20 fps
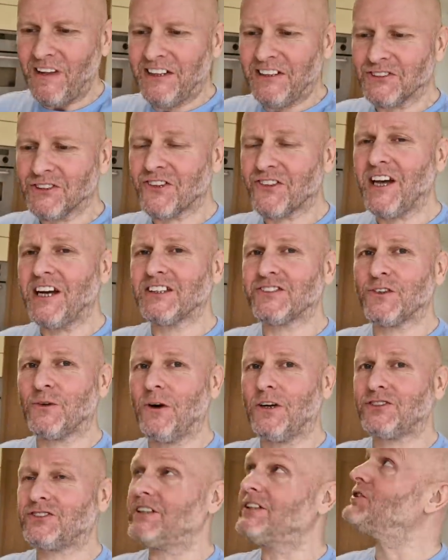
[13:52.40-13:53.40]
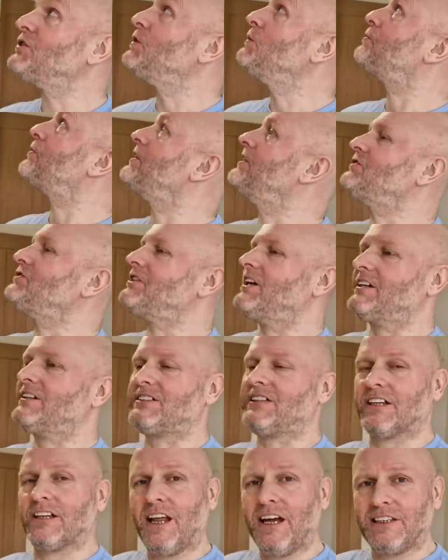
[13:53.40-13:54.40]
So thanks for watching, do appreciate
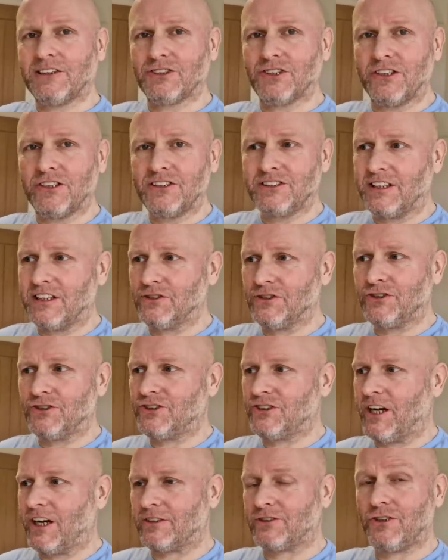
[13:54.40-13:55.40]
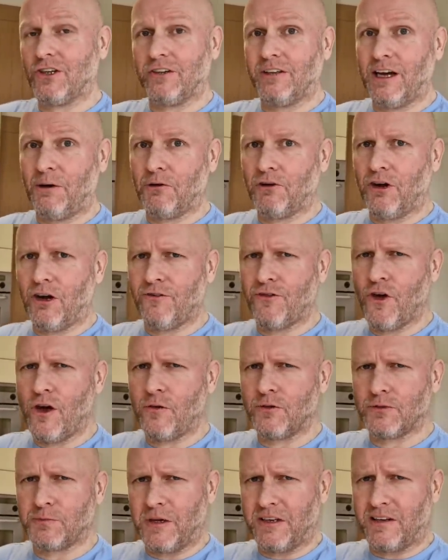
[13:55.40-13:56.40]
it. Light's on, isn't it? Just check, turn that one off. Thought it
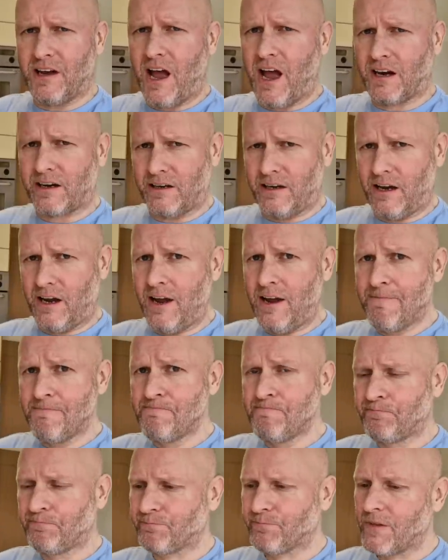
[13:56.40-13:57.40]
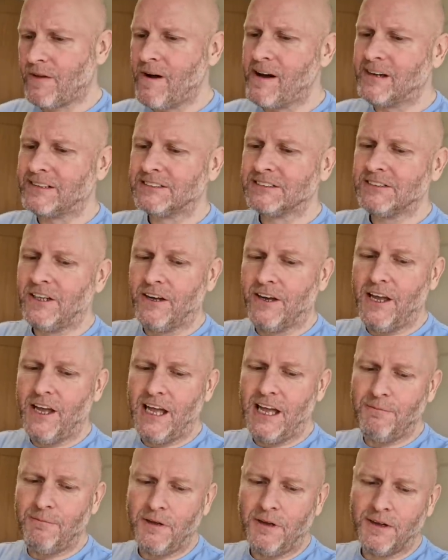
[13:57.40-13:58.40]
was a bit dark in here.
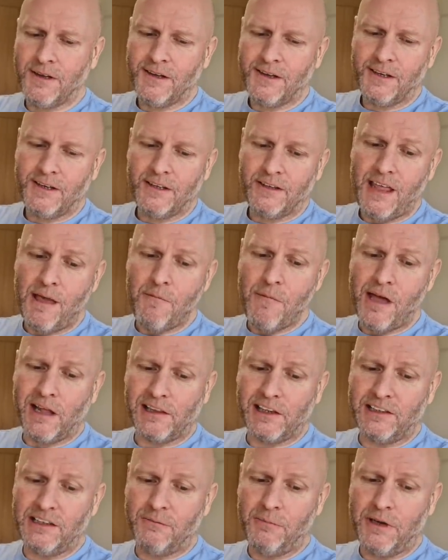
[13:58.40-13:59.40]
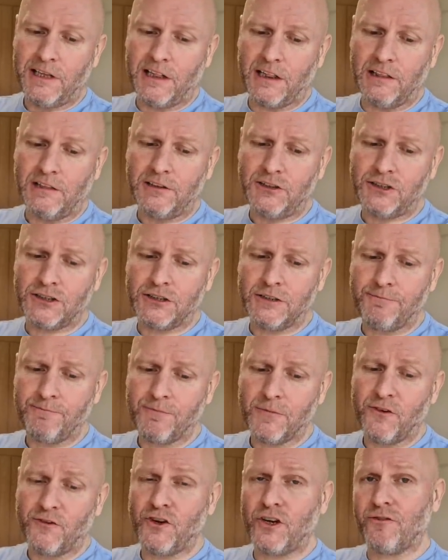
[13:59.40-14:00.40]
Then melt in the middles.
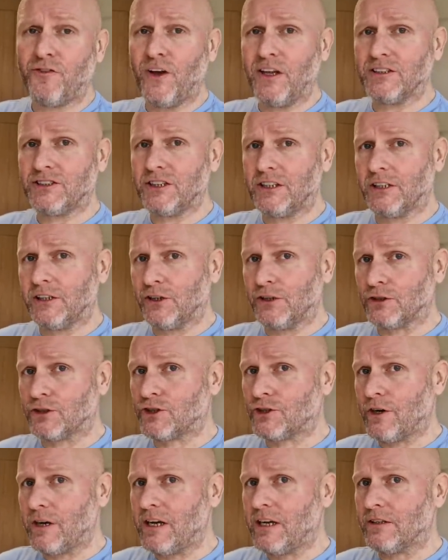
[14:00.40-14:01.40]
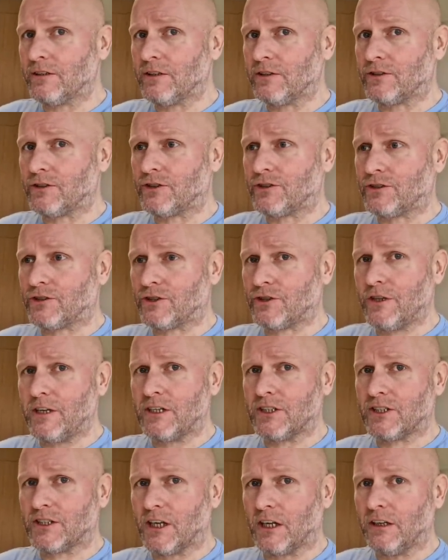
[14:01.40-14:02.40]
If you fancy a little treat and treat
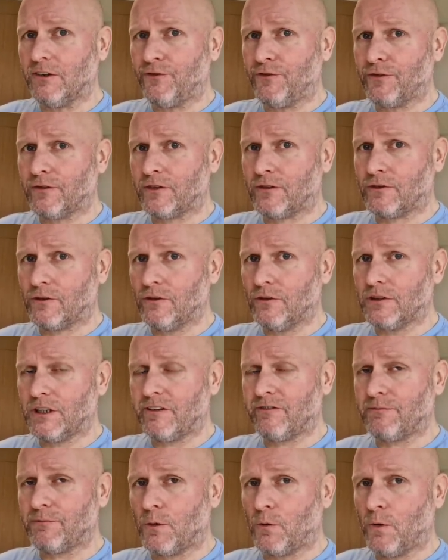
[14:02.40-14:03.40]
yourself, go and give them a